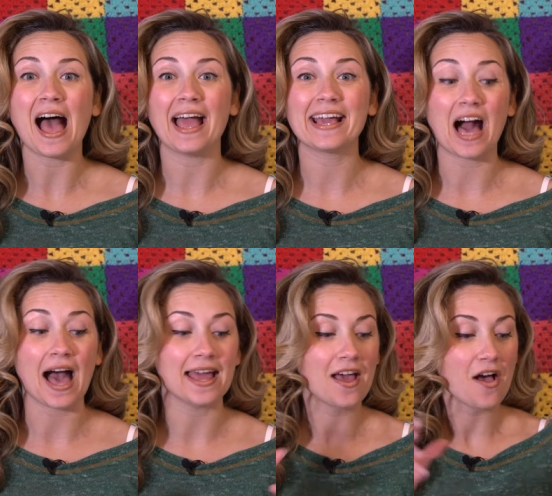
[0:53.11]
I
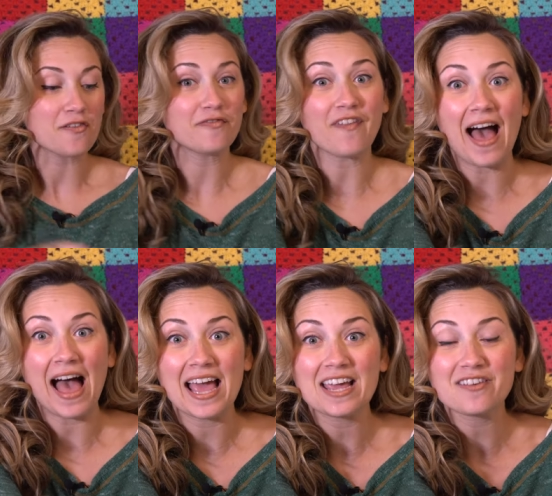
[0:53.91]
got
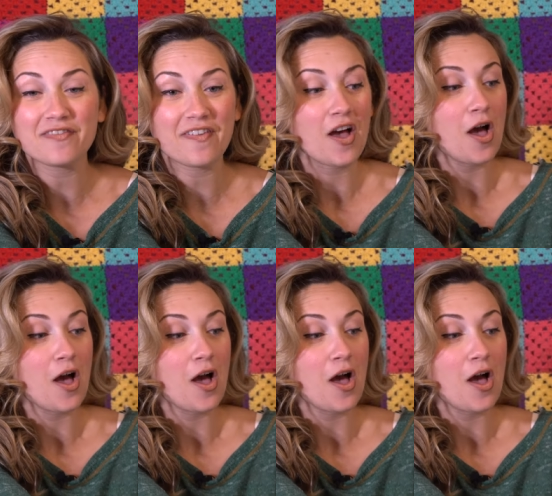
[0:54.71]
five